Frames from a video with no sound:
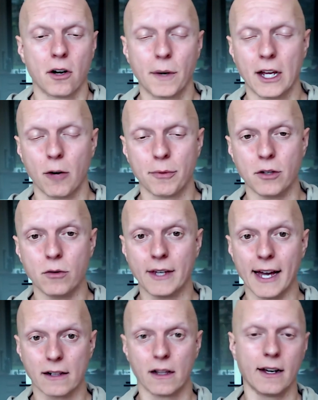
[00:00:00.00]
We help you
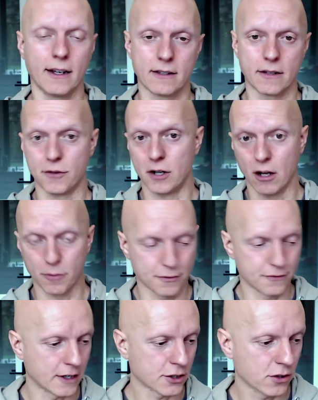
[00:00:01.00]
get clients if you're a health
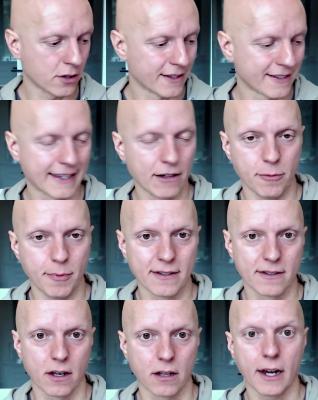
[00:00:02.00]
professional and scale your
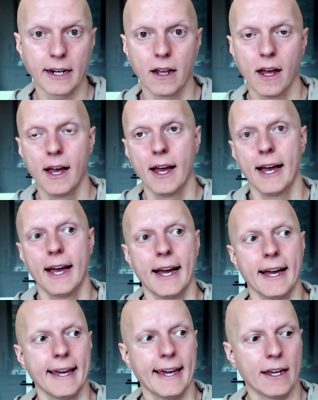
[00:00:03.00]
business online.
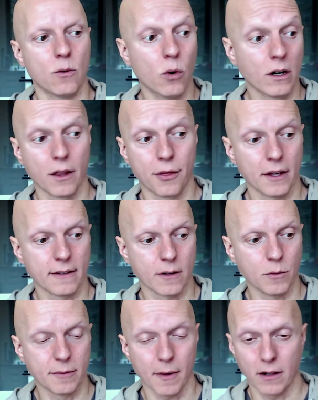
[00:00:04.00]
And one of the things that
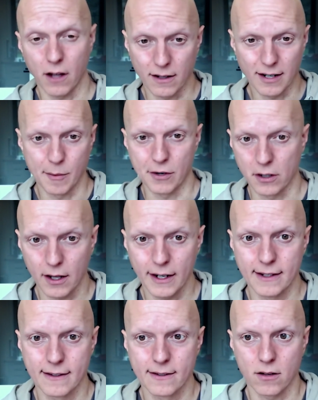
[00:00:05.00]
we spend a lot of time with our
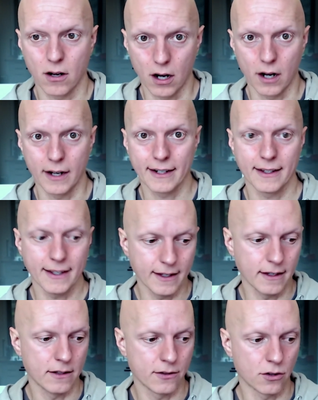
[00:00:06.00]
clients on
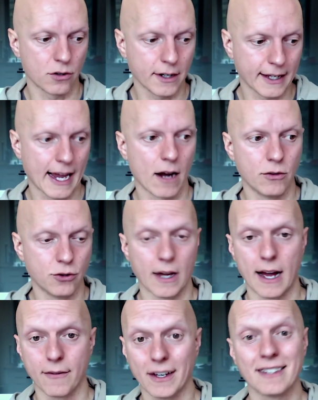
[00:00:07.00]
is learning how to
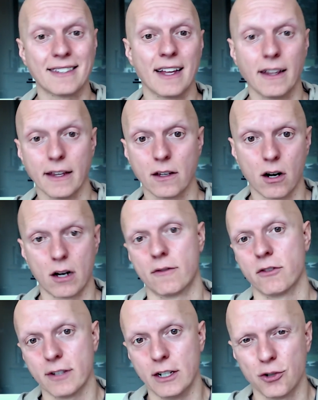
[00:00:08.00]
have a selling
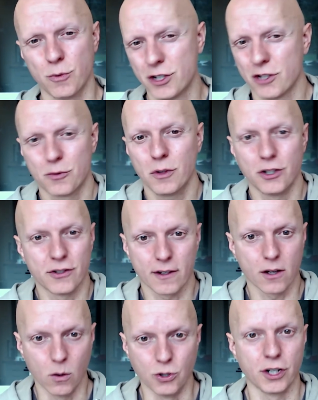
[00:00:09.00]
conversation, which is really just a
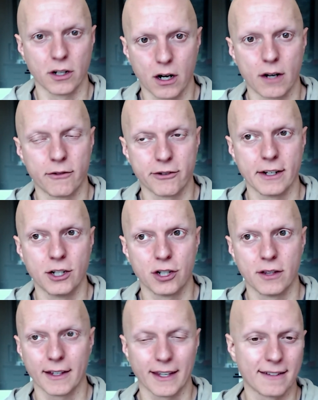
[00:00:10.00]
coaching
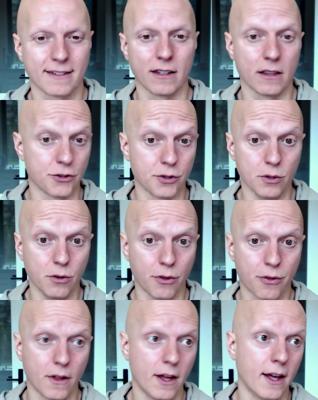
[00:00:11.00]
conversation that gets to the truth.